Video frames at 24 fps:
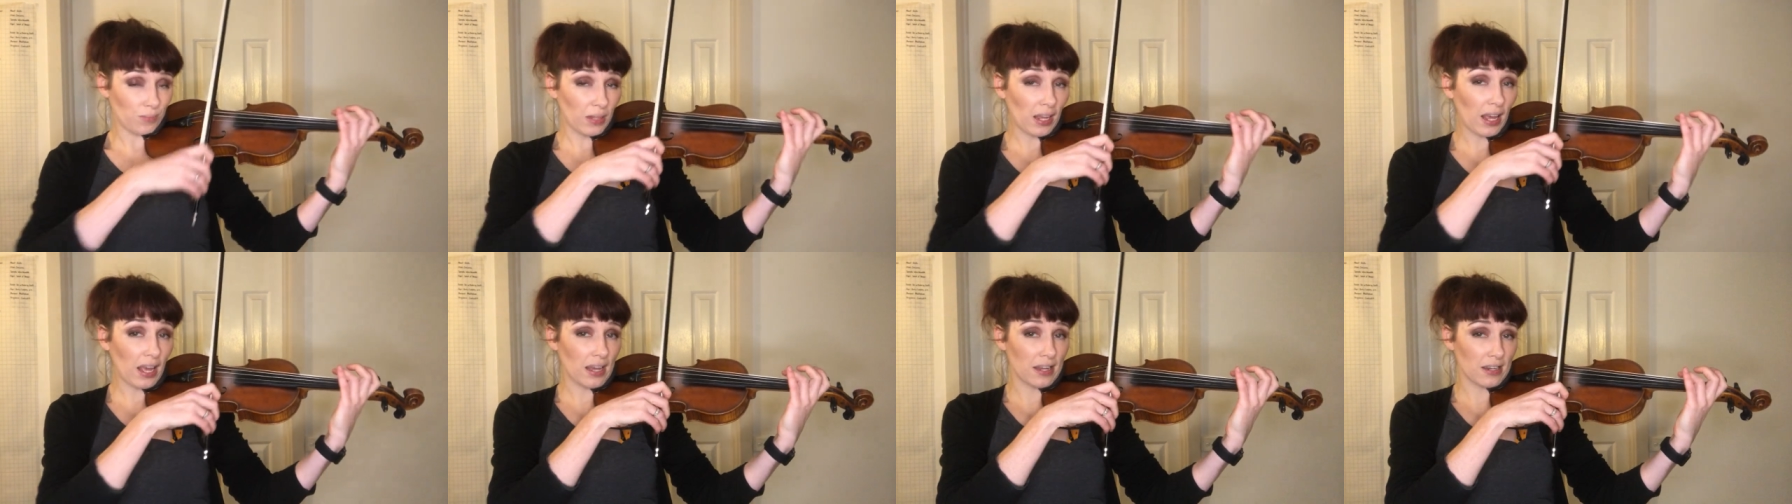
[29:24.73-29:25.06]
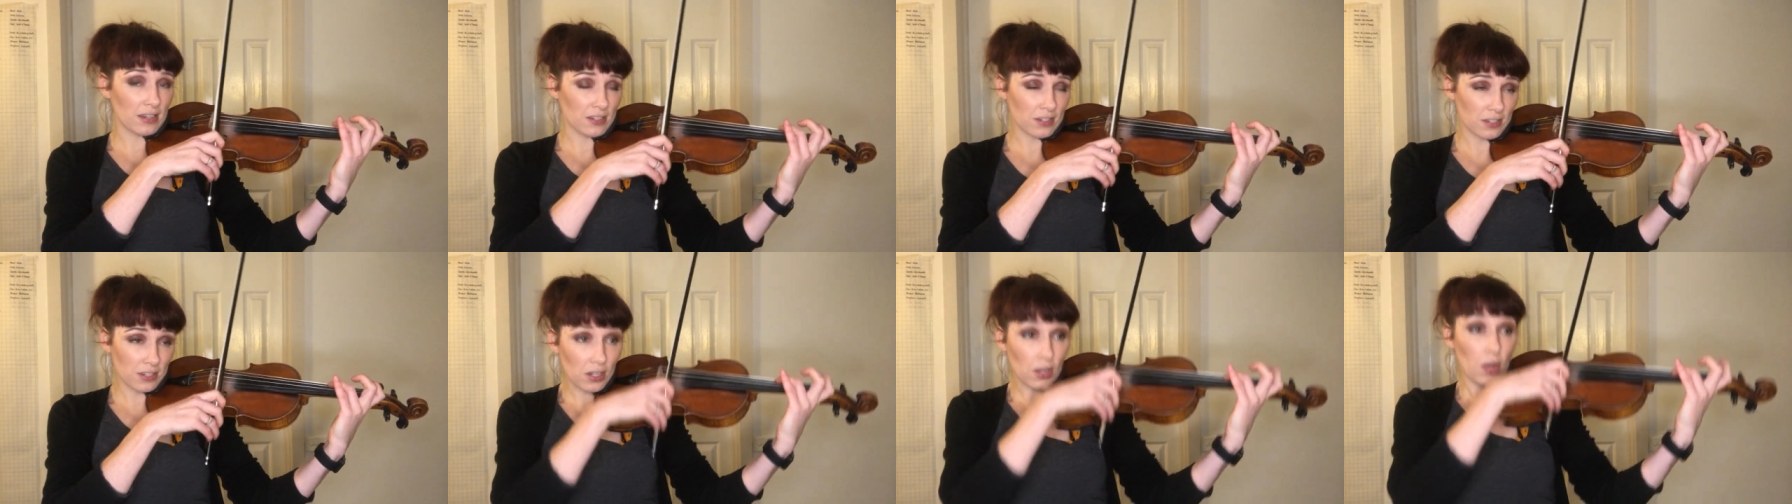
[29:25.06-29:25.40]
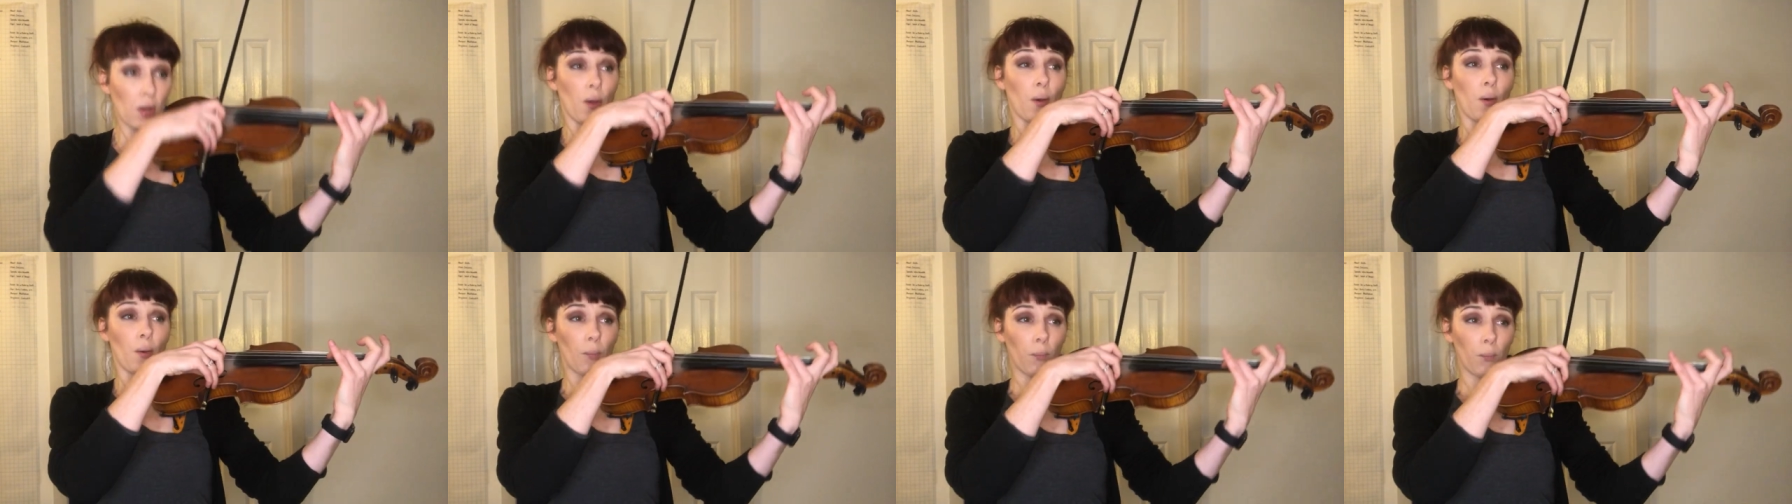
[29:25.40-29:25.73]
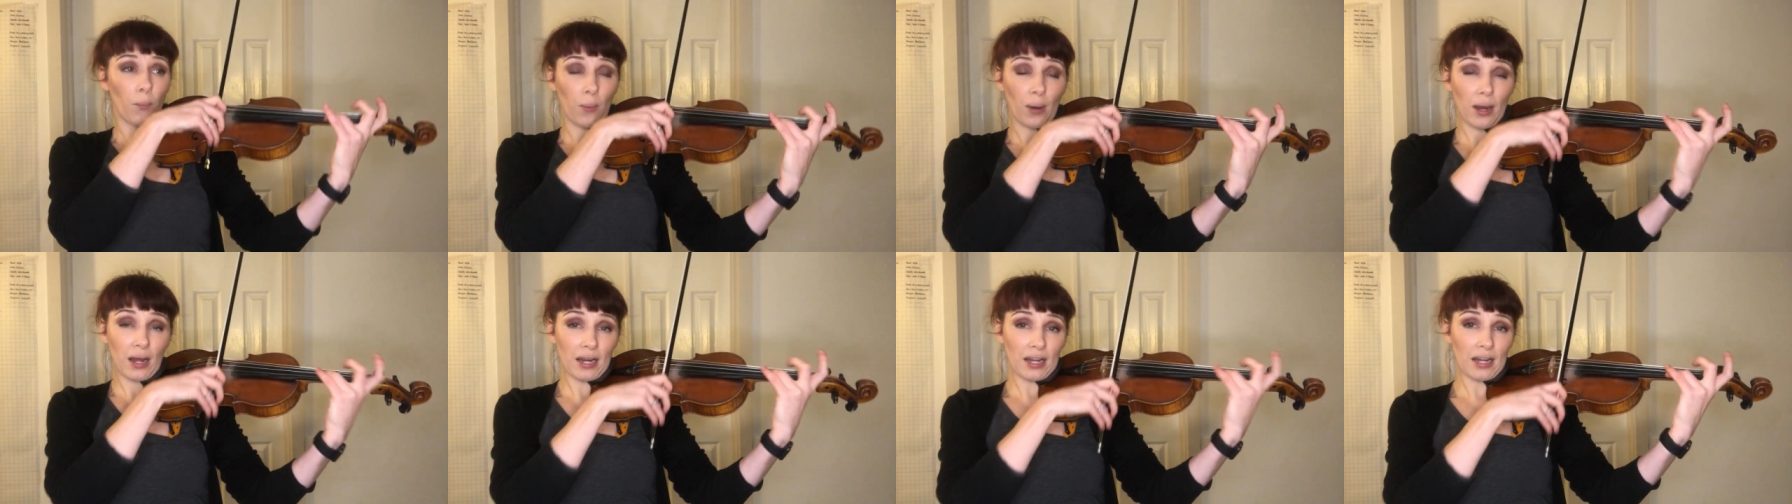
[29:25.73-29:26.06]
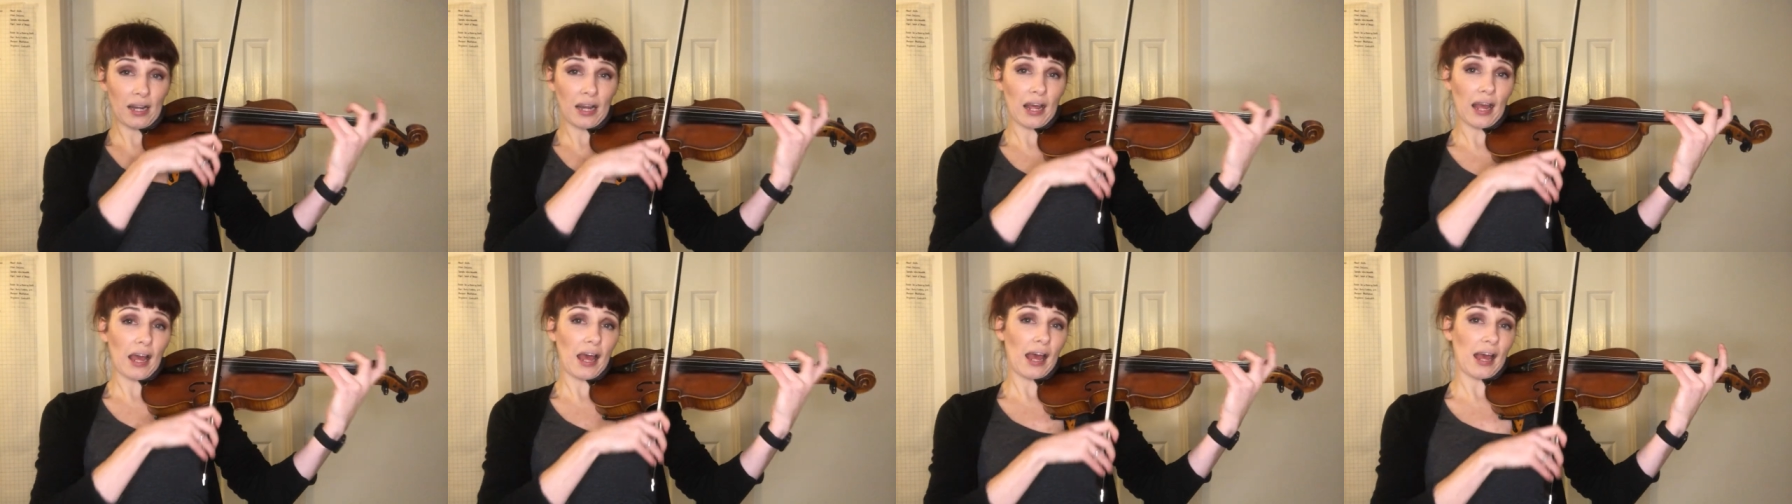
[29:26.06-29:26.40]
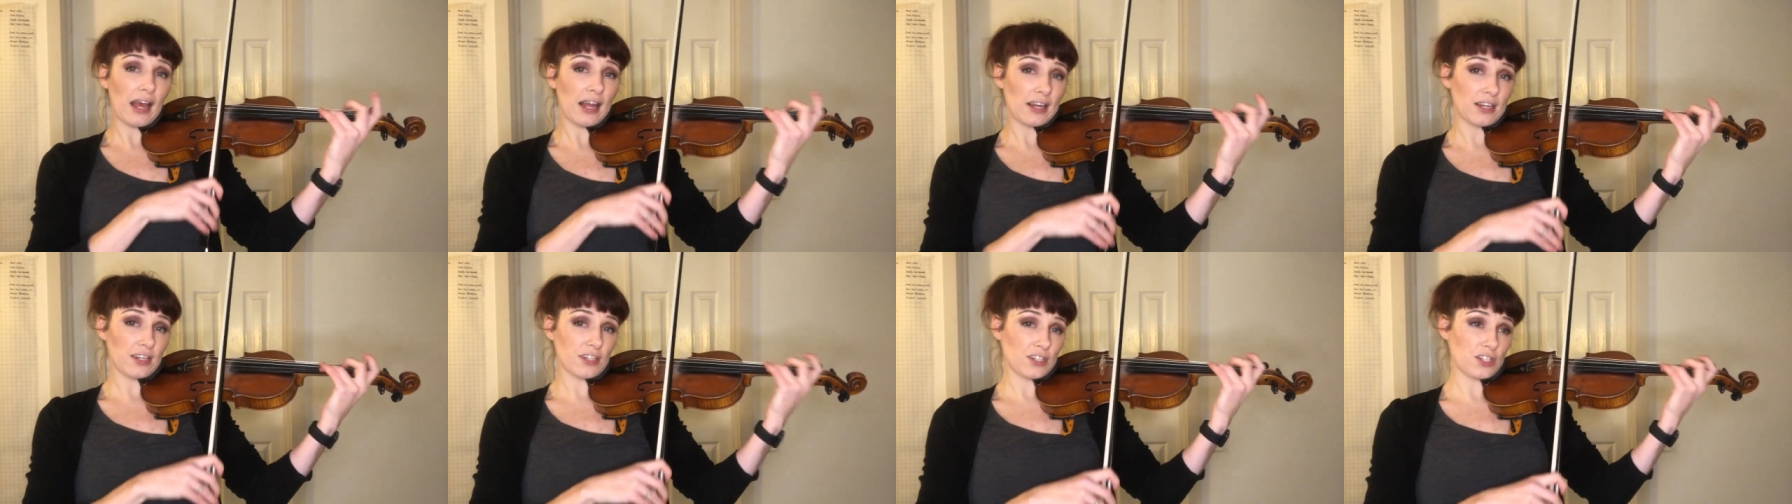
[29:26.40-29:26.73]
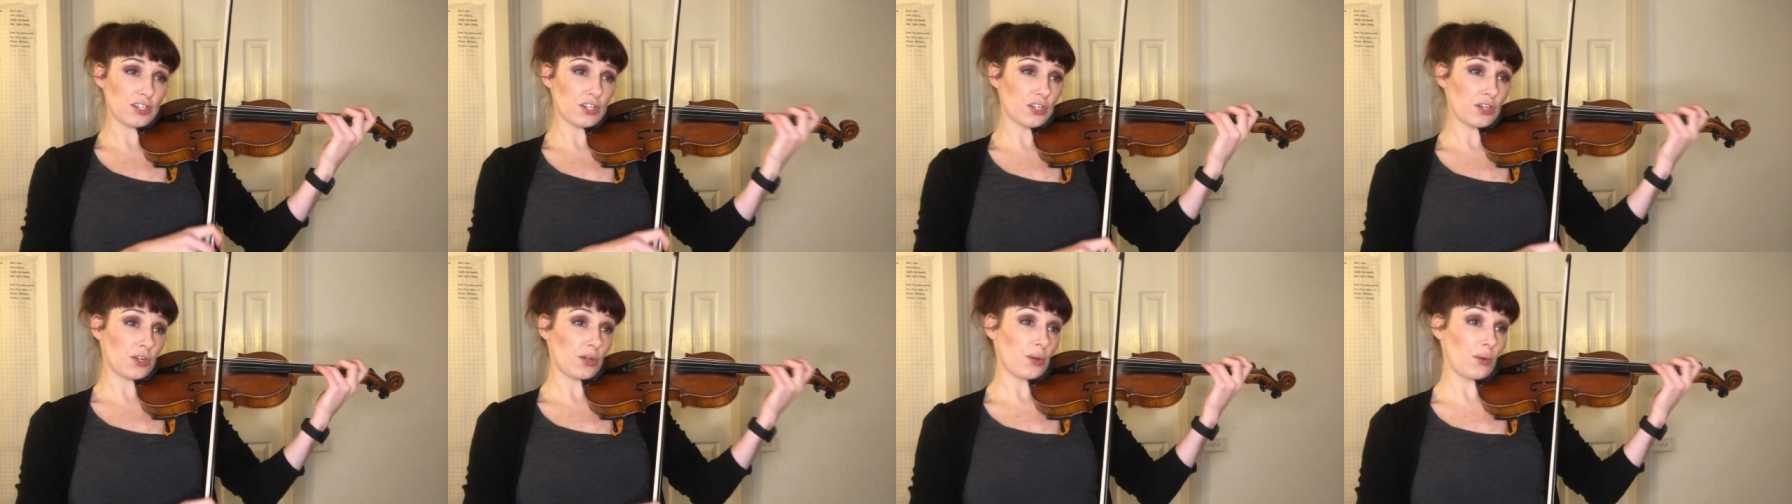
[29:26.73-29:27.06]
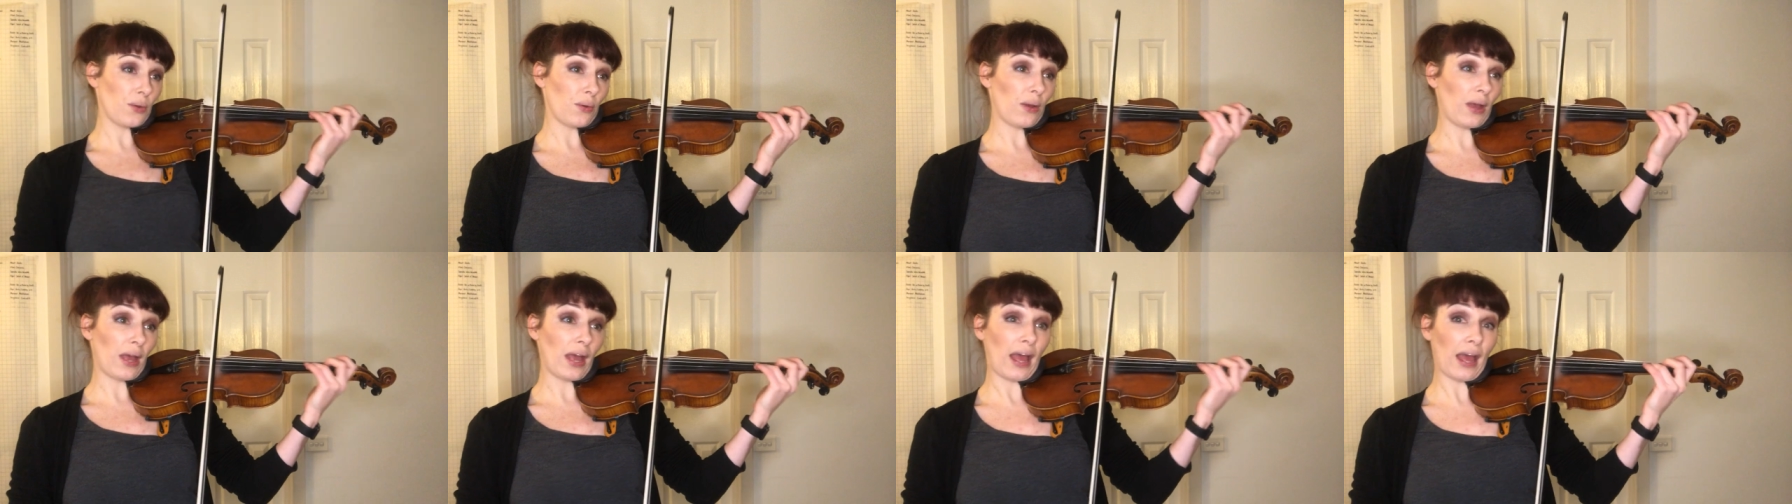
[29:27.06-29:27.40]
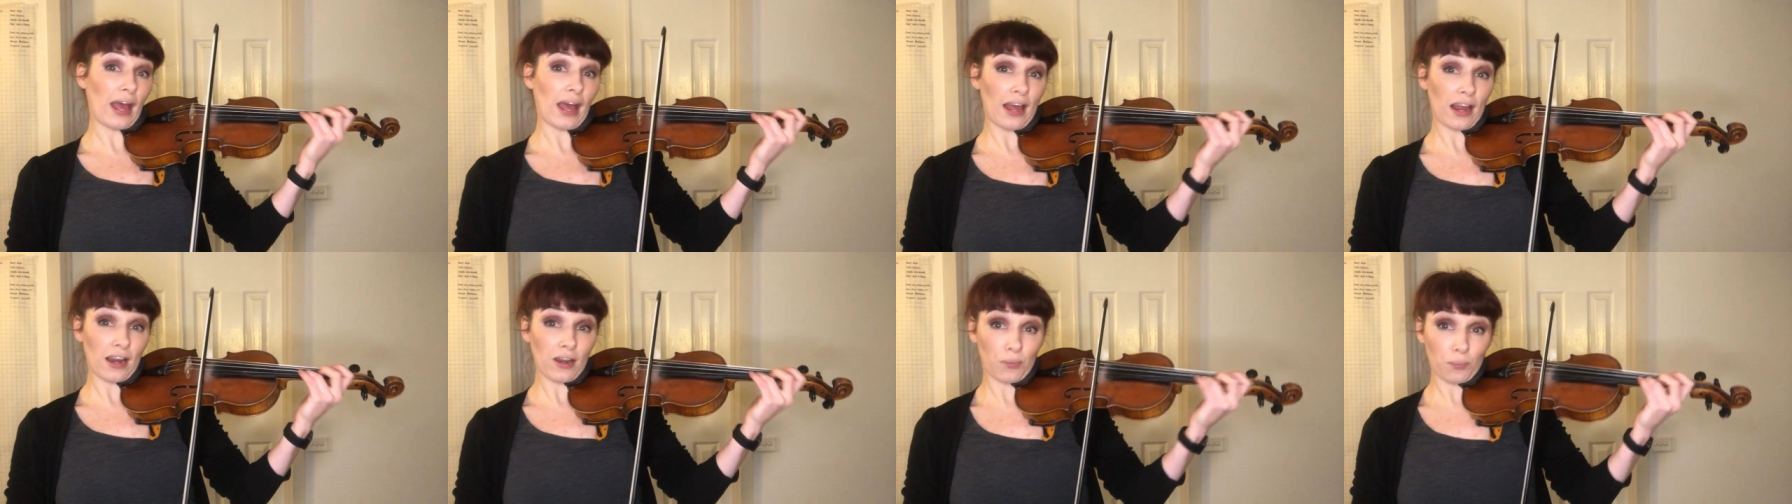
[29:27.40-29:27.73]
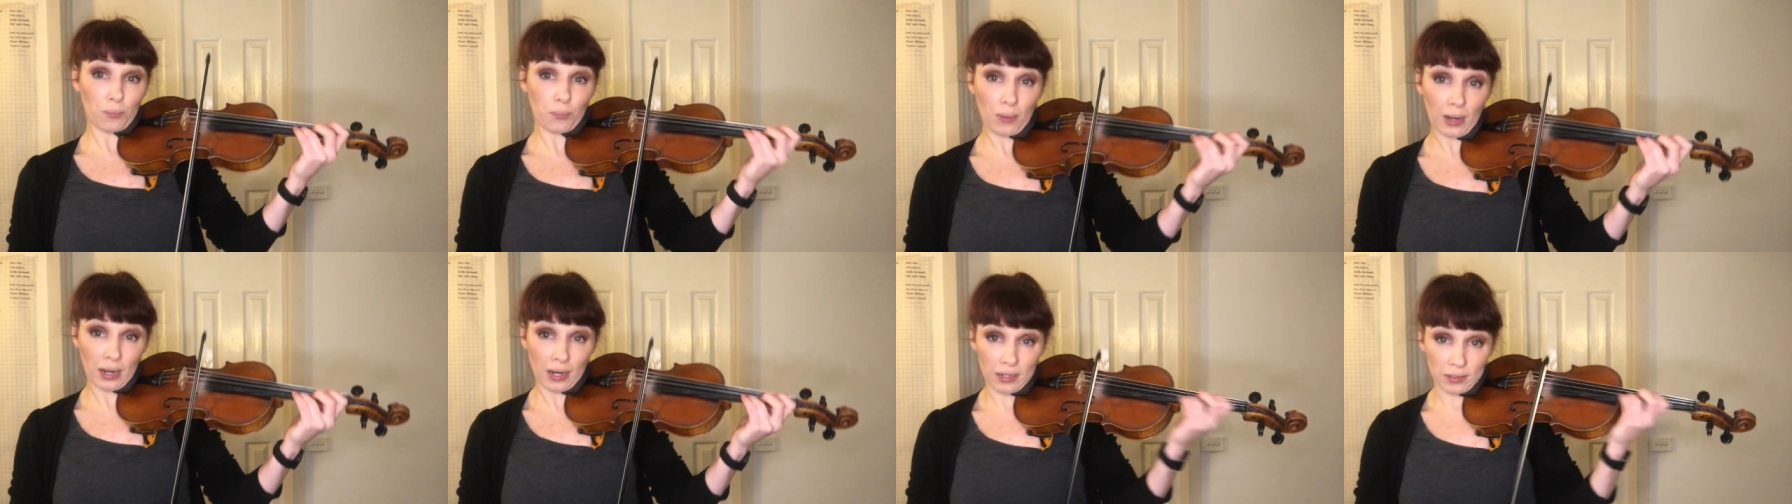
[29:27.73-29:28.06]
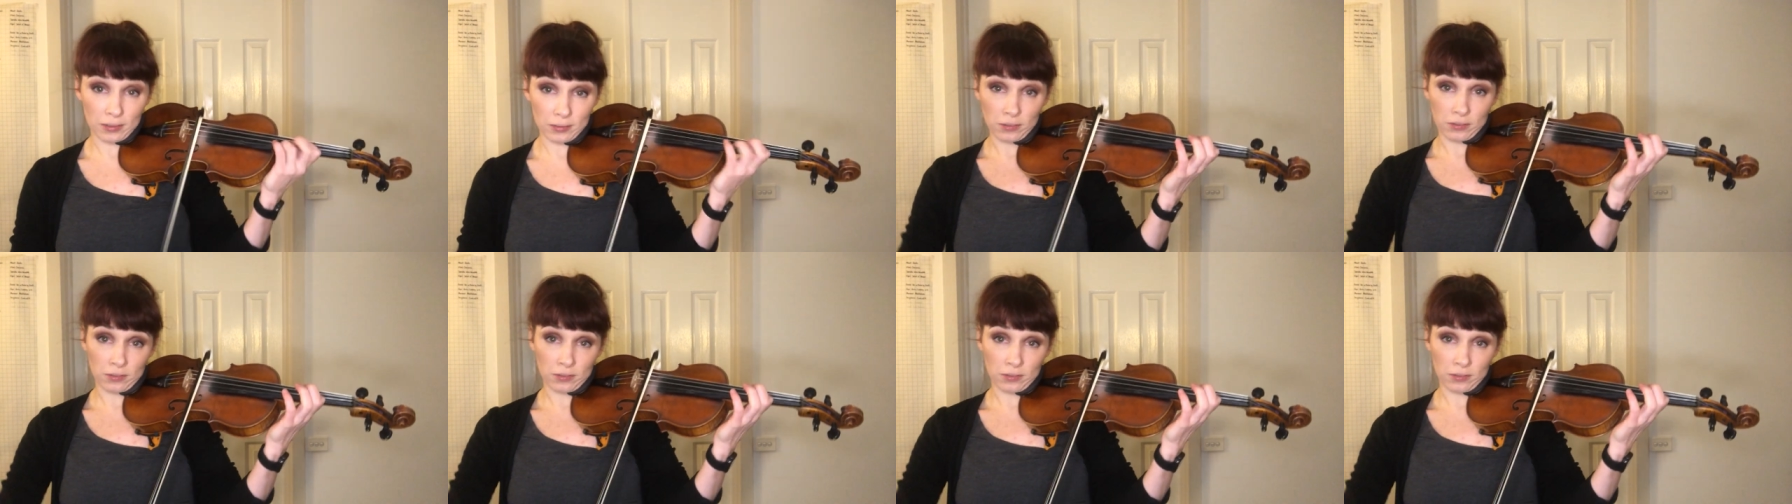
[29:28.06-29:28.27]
And 1 and 2 and 1.